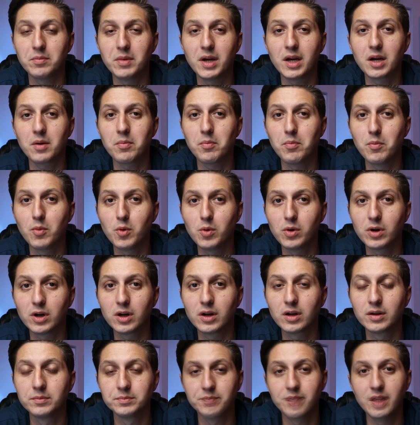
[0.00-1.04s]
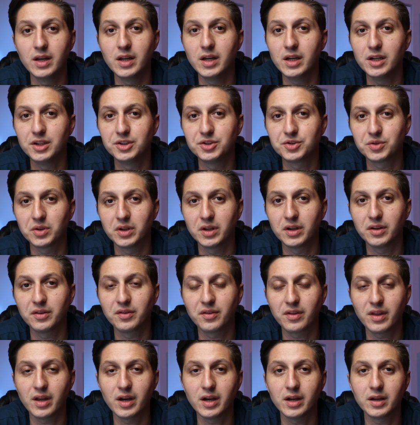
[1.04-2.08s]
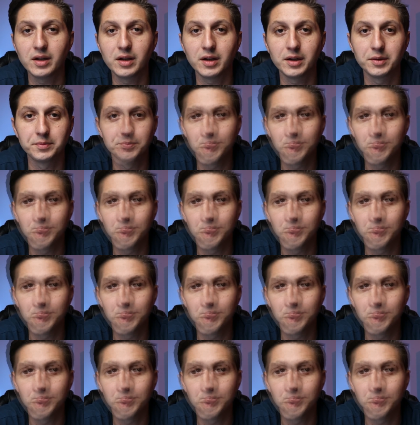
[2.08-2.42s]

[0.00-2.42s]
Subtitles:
make more in interest than